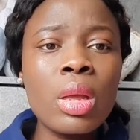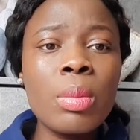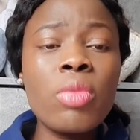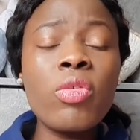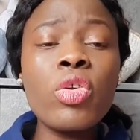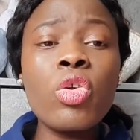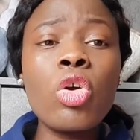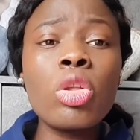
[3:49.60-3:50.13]

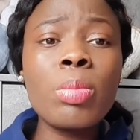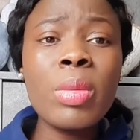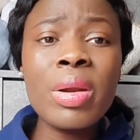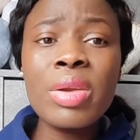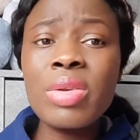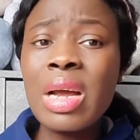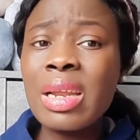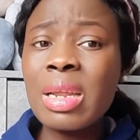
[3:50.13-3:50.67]
Before you got
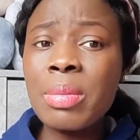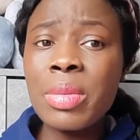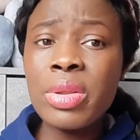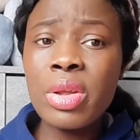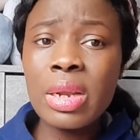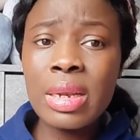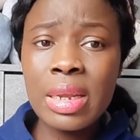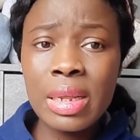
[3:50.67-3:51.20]
married, you had a
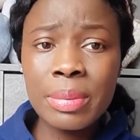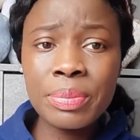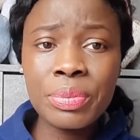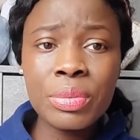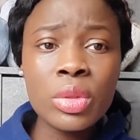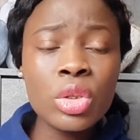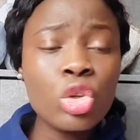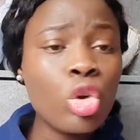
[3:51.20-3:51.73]
middle name.
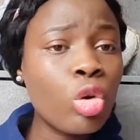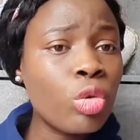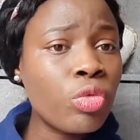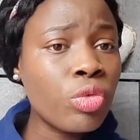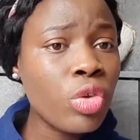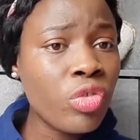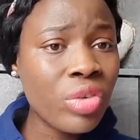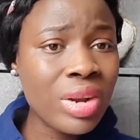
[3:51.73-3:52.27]

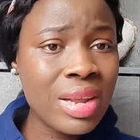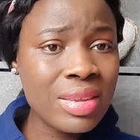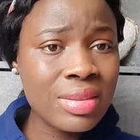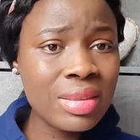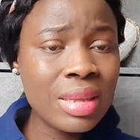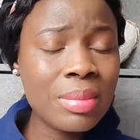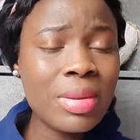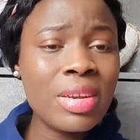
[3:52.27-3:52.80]
Your father's
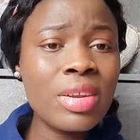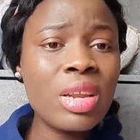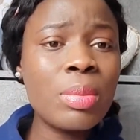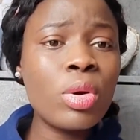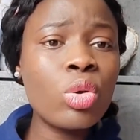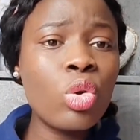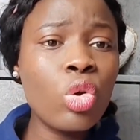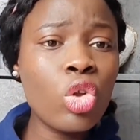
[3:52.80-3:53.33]
name. Let the
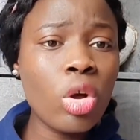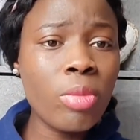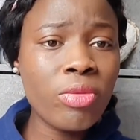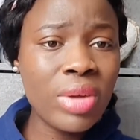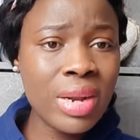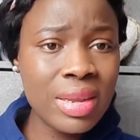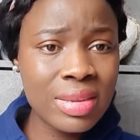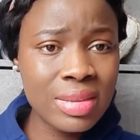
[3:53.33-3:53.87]
neighbor know your
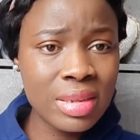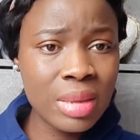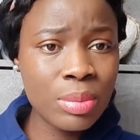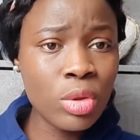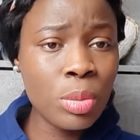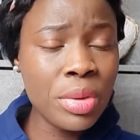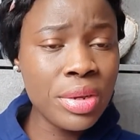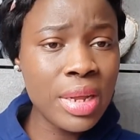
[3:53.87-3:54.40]
father's name,
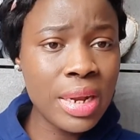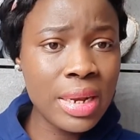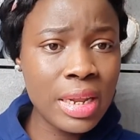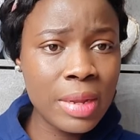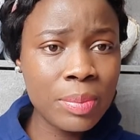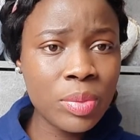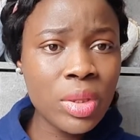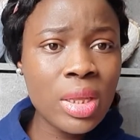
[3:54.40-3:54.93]
your middle
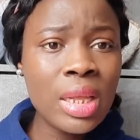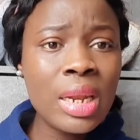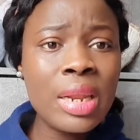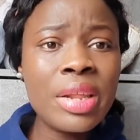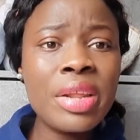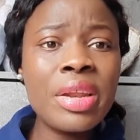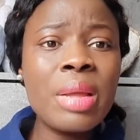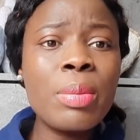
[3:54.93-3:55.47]
name.
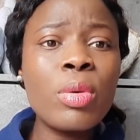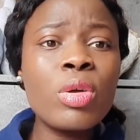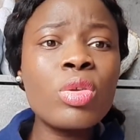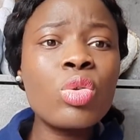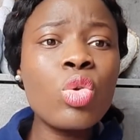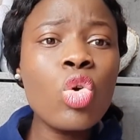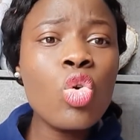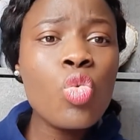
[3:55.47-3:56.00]
Let the neighbor
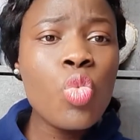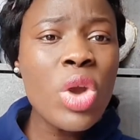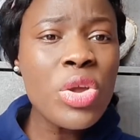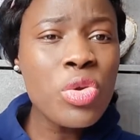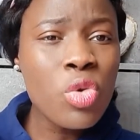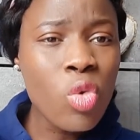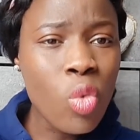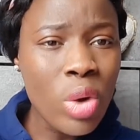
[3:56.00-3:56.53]
know where
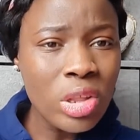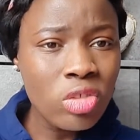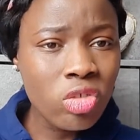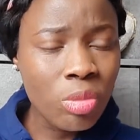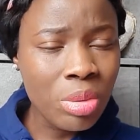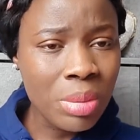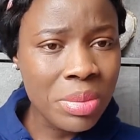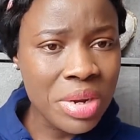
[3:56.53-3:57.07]
you went
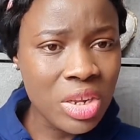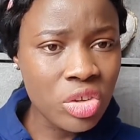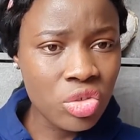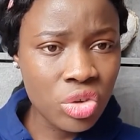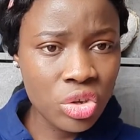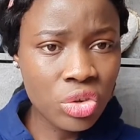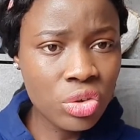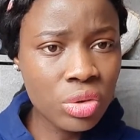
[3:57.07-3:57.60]
for primary
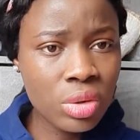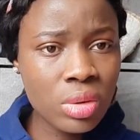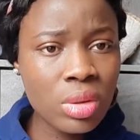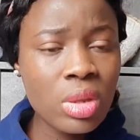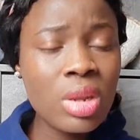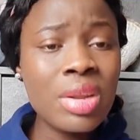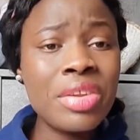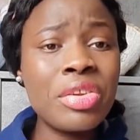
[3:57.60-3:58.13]
education.
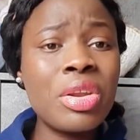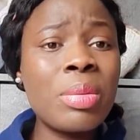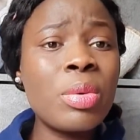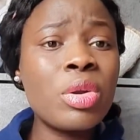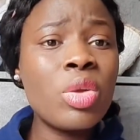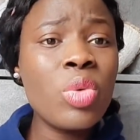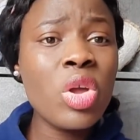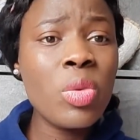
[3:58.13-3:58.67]
Let the neighbor
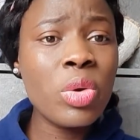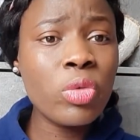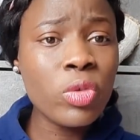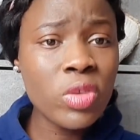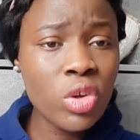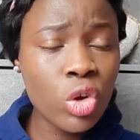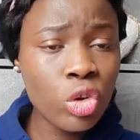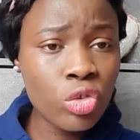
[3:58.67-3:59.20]
know where you went for
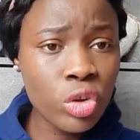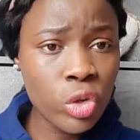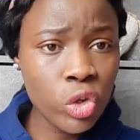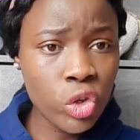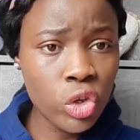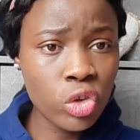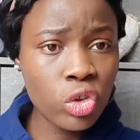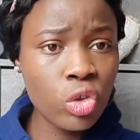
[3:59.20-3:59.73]
secondary
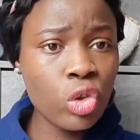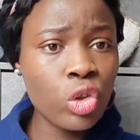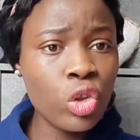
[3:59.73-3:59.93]
education, your